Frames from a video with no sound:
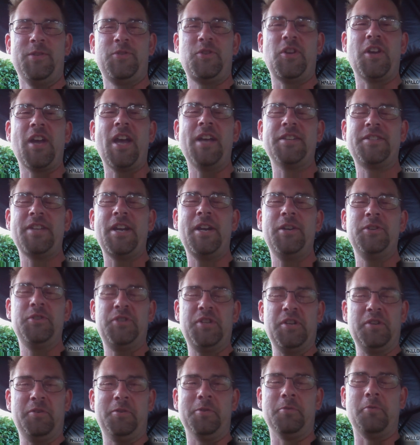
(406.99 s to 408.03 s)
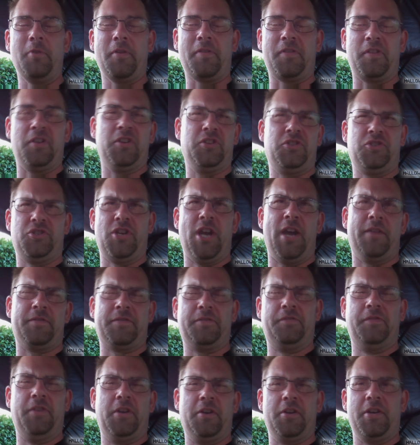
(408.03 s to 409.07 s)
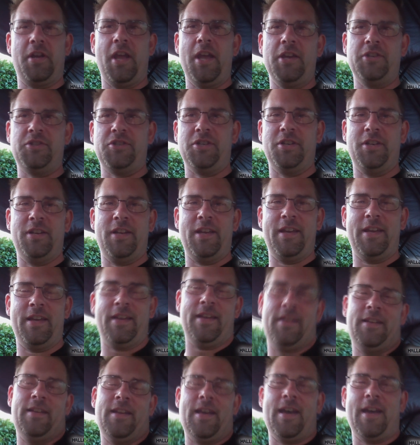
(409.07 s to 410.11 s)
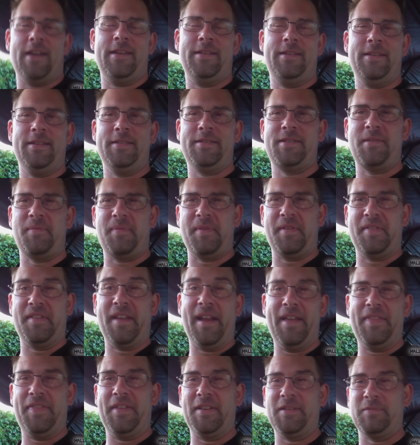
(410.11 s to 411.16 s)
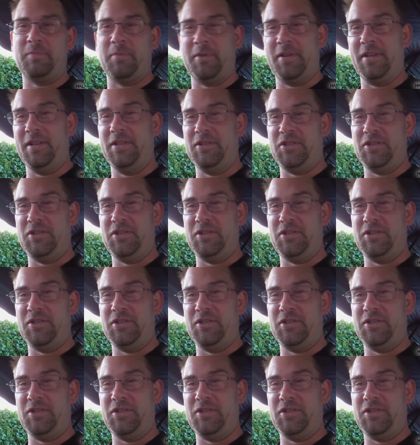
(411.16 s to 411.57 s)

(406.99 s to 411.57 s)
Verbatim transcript: So I got tired dealing with shaft variation and I did something that I think is pretty